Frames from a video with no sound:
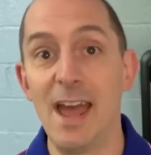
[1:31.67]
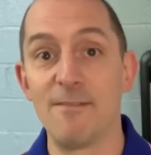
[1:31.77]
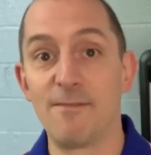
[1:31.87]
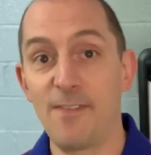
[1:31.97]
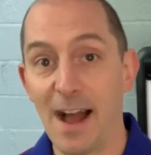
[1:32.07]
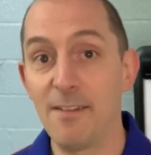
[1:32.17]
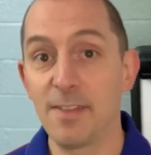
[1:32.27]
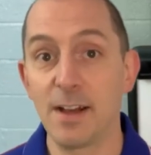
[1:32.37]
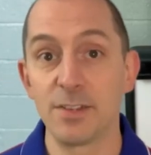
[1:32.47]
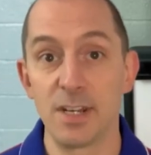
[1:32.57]
and
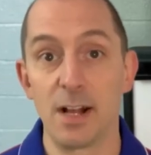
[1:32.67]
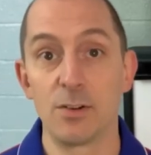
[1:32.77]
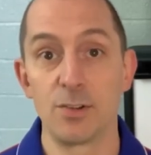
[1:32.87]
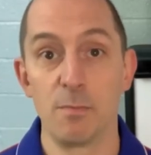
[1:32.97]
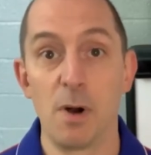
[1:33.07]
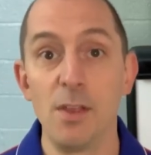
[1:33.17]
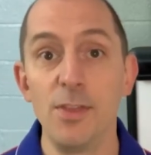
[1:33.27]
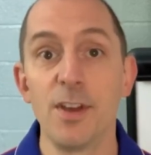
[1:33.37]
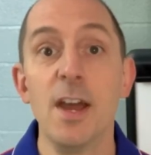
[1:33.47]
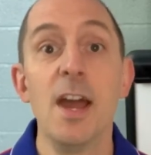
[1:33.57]
$5,000 a month.